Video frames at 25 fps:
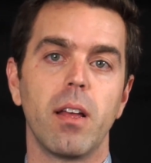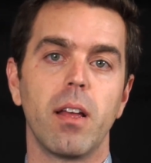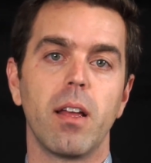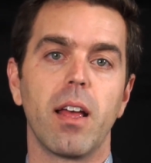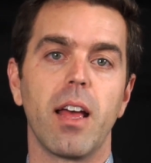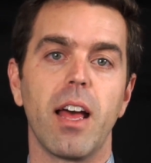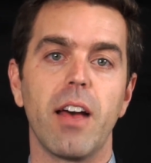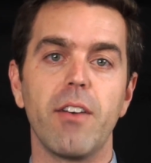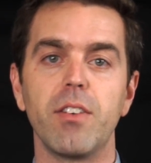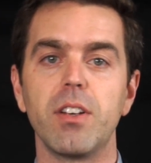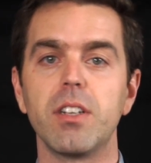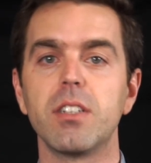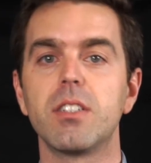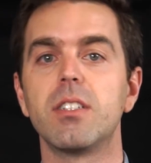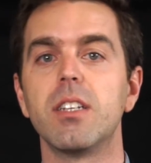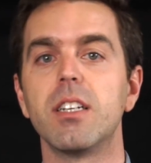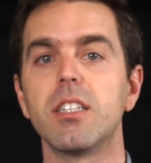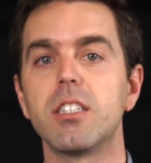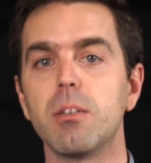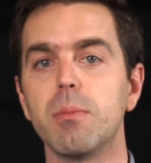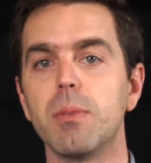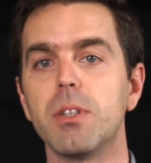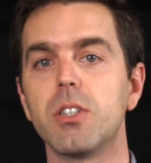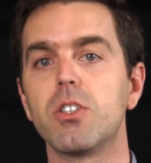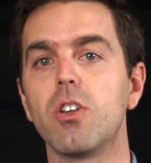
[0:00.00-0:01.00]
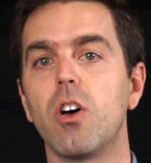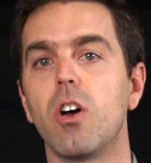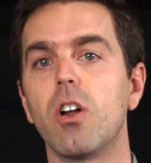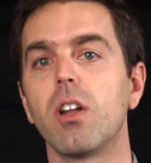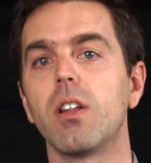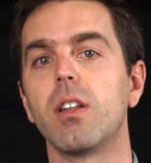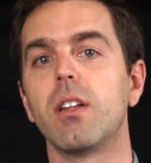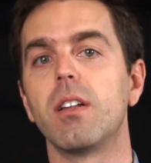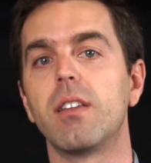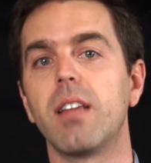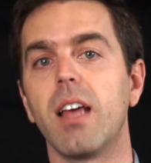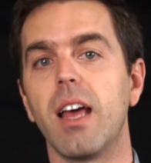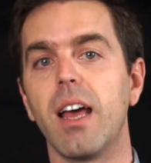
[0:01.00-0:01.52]
Having a system installed on
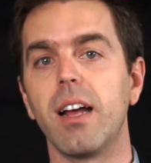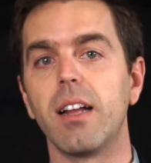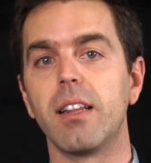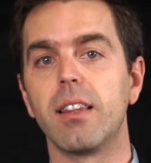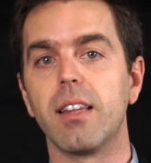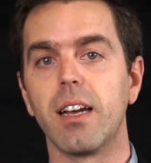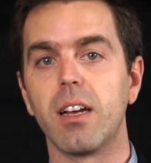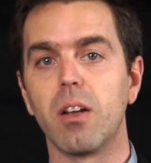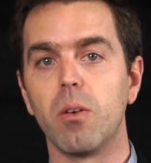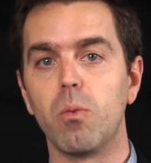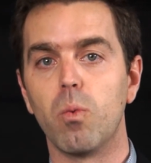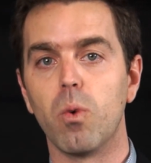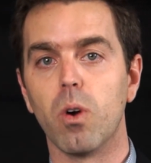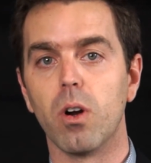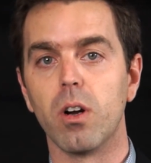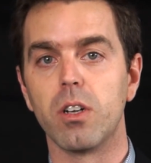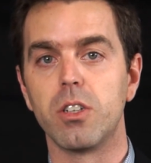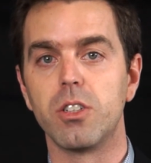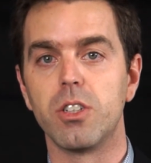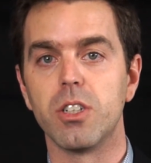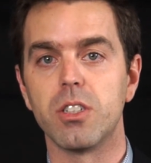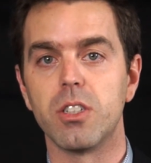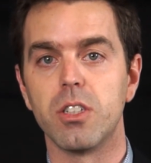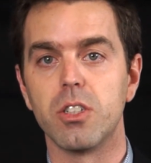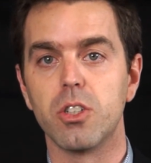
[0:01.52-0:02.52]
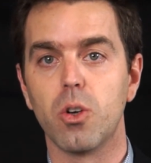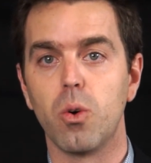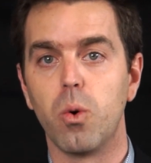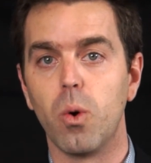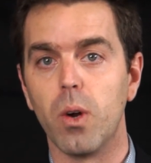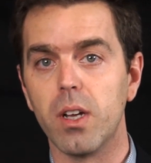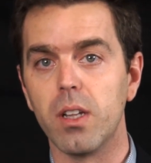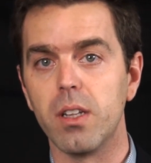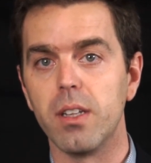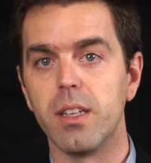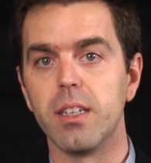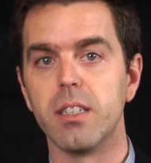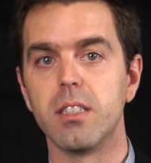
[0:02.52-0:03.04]
the tank that can work just as
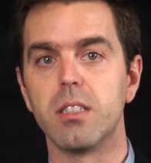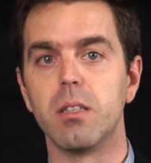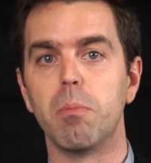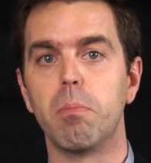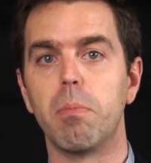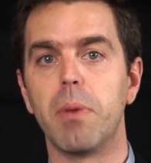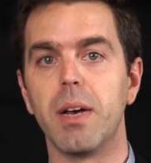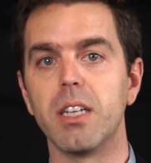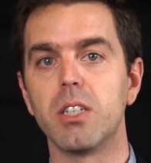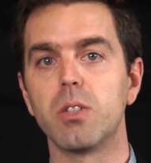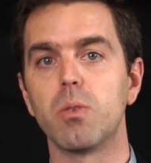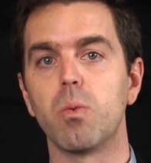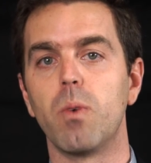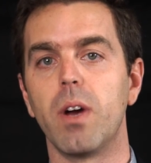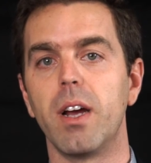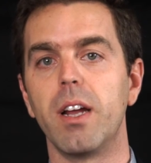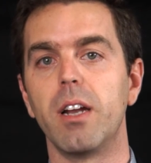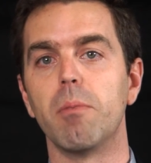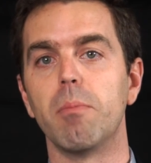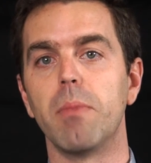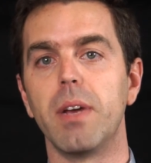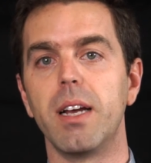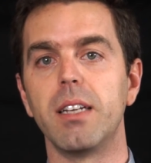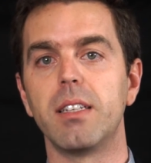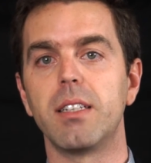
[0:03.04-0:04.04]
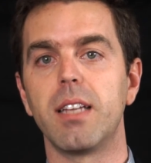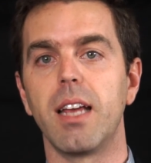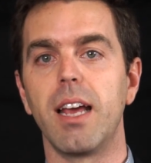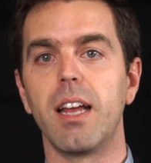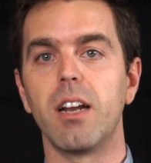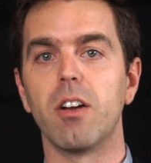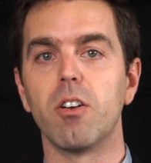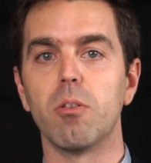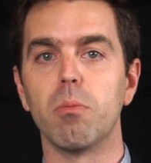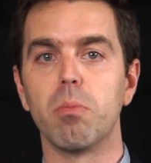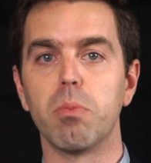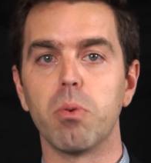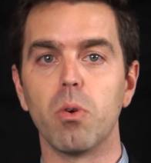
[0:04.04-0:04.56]
quickly is the best way to maintain
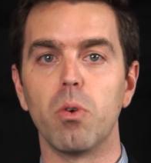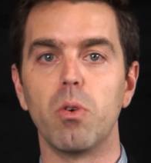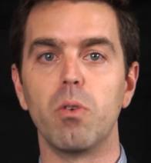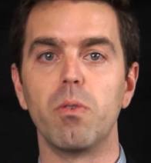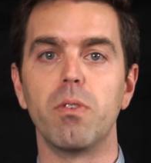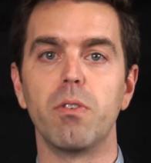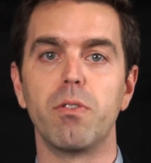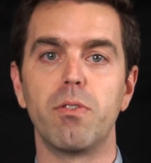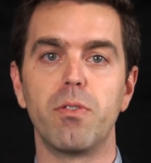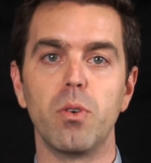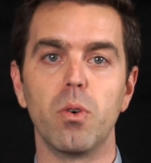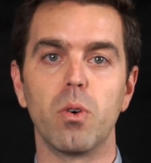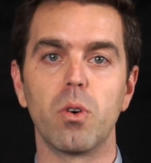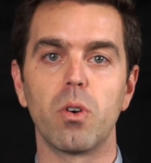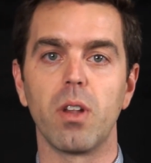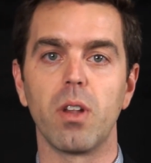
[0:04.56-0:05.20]
or improve the fuel